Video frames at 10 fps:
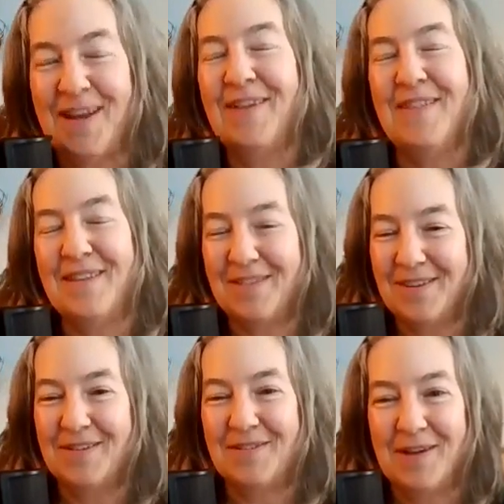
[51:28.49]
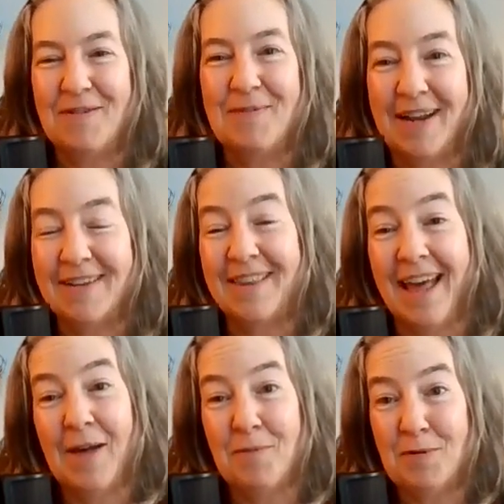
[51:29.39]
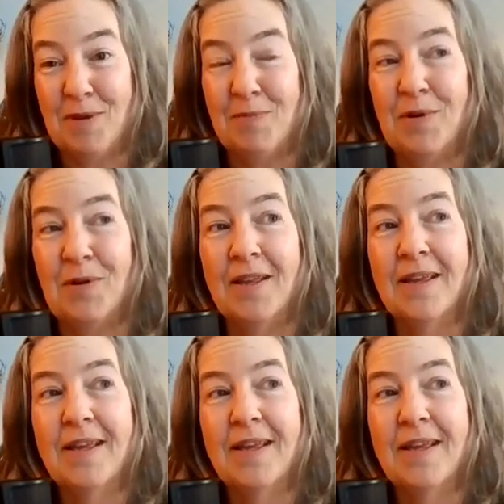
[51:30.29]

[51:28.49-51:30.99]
And it's sort of coming back to that, helping people